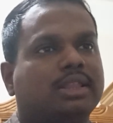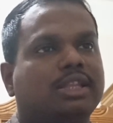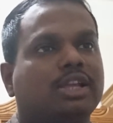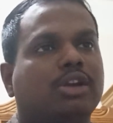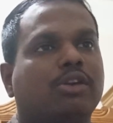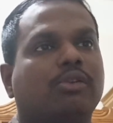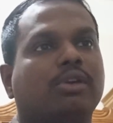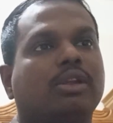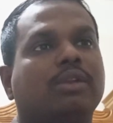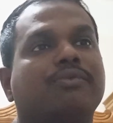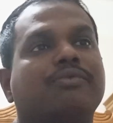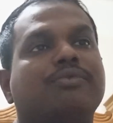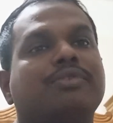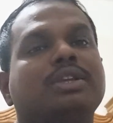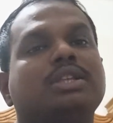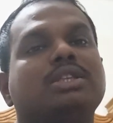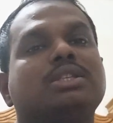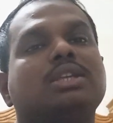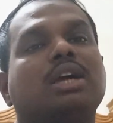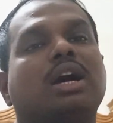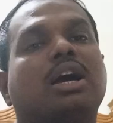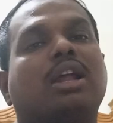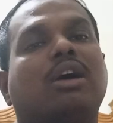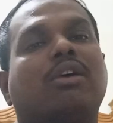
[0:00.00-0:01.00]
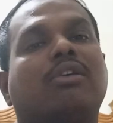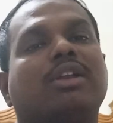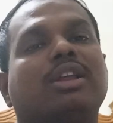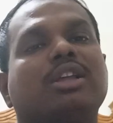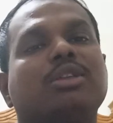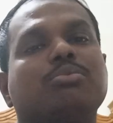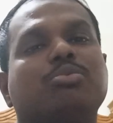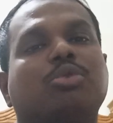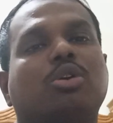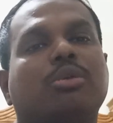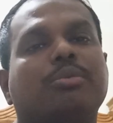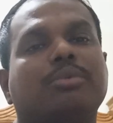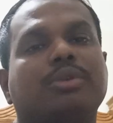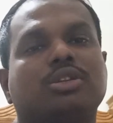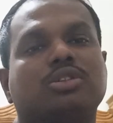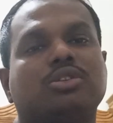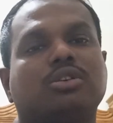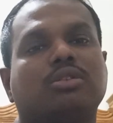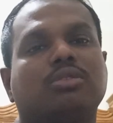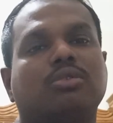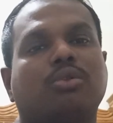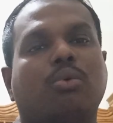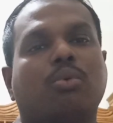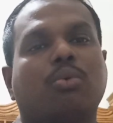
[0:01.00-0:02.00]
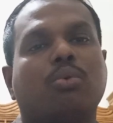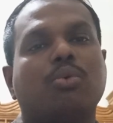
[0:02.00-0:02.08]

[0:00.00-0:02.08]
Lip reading: they will feature our information